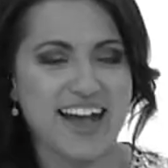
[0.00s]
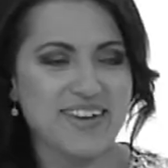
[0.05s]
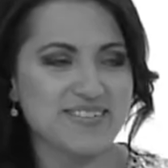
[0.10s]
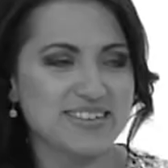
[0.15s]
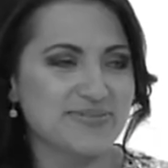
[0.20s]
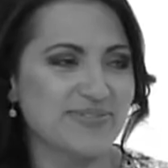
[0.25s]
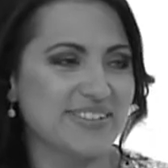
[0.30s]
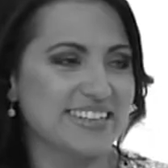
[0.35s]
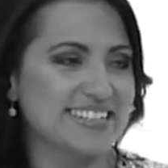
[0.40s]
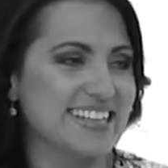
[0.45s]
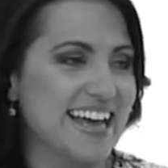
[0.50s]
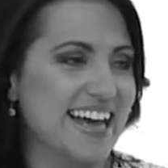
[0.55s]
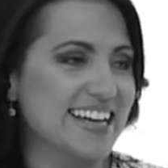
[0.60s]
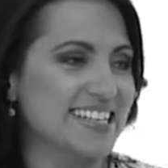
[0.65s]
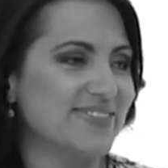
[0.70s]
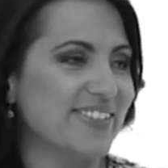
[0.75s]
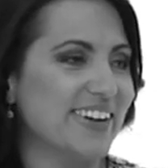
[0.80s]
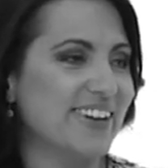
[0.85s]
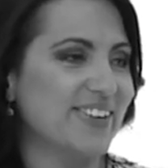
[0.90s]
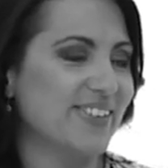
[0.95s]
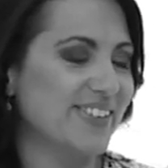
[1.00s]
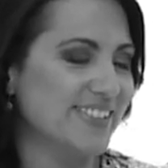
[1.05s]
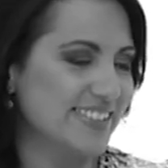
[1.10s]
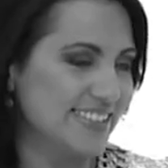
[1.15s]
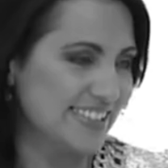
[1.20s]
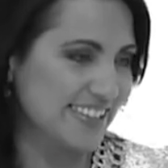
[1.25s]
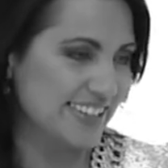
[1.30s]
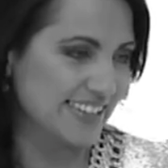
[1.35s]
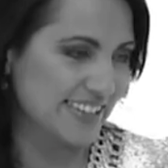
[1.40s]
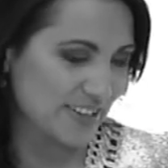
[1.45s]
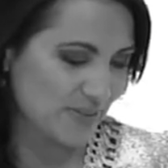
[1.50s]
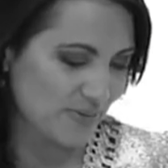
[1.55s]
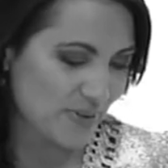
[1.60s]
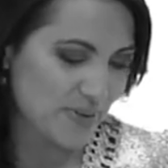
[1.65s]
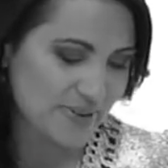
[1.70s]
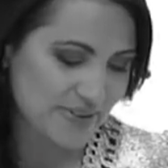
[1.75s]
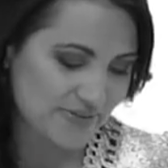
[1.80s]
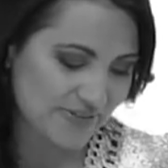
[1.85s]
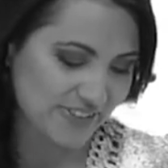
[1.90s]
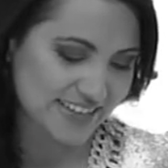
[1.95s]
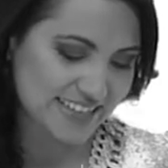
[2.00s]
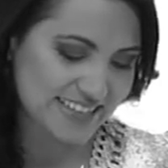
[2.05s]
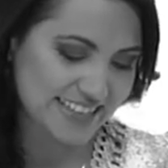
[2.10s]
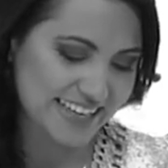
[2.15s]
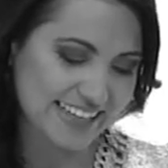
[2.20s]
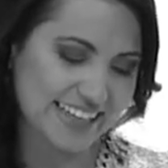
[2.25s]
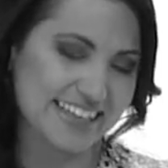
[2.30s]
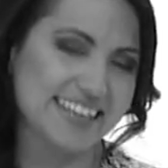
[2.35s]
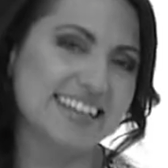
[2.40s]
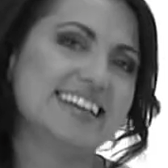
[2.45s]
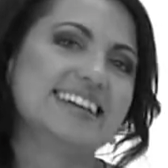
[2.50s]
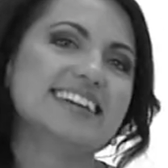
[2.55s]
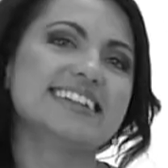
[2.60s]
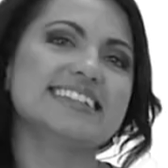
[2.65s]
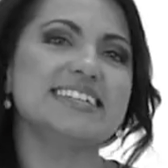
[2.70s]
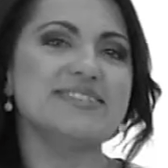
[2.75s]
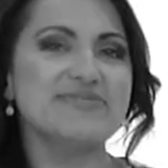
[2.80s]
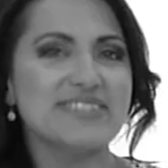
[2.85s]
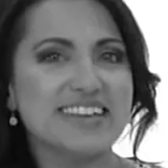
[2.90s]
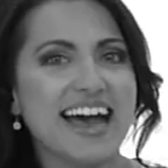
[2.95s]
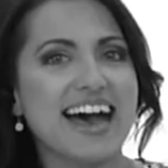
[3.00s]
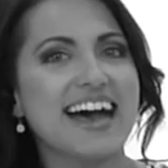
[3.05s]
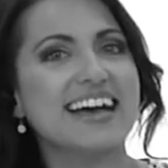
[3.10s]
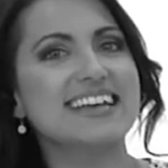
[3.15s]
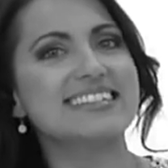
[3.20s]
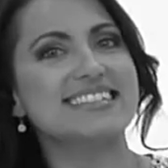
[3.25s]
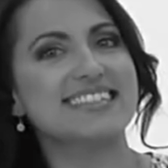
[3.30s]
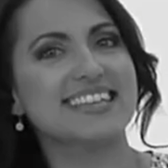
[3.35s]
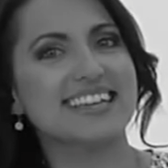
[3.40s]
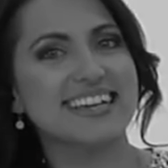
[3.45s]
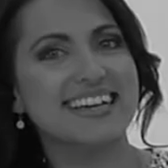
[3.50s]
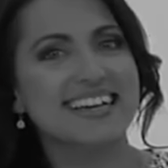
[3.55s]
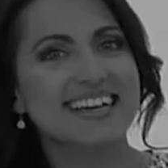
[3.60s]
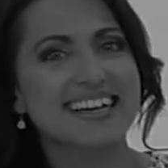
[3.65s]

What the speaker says: I was possessed by an old Italian woman for a second. DiBiase